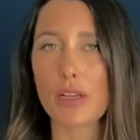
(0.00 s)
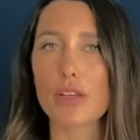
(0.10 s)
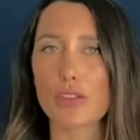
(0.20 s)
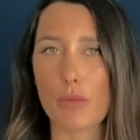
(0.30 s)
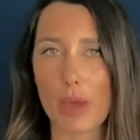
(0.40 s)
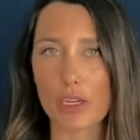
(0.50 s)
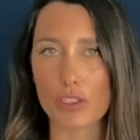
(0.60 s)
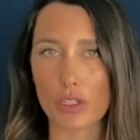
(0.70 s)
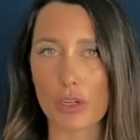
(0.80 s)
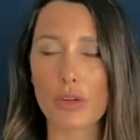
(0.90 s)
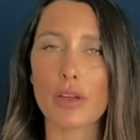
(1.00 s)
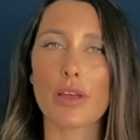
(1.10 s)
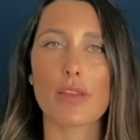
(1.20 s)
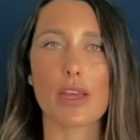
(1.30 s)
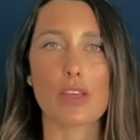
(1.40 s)
So make sure
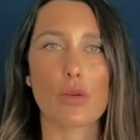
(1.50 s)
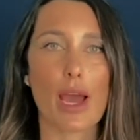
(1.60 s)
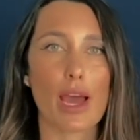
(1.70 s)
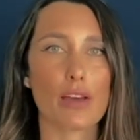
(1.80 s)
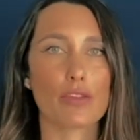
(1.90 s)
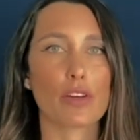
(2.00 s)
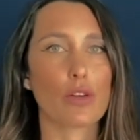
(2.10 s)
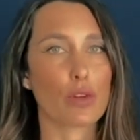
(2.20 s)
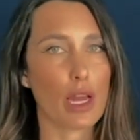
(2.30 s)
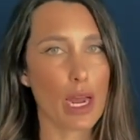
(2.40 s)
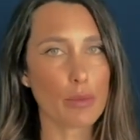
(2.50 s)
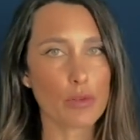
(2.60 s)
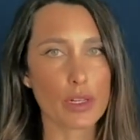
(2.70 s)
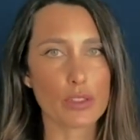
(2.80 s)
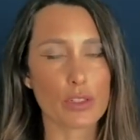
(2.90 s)
that you have a reliable
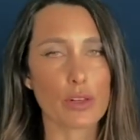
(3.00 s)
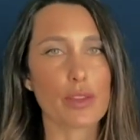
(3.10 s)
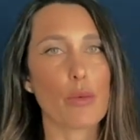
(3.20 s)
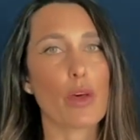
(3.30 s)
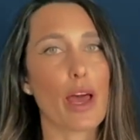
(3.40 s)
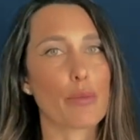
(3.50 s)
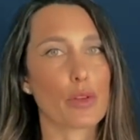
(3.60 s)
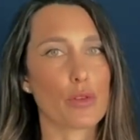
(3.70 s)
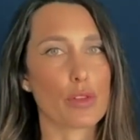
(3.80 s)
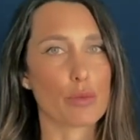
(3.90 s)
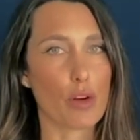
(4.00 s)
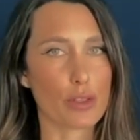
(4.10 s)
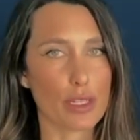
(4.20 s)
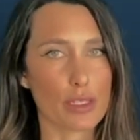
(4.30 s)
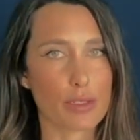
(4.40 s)
realtor that will help you through this
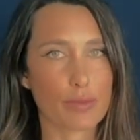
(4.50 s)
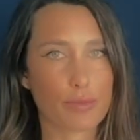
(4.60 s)
process.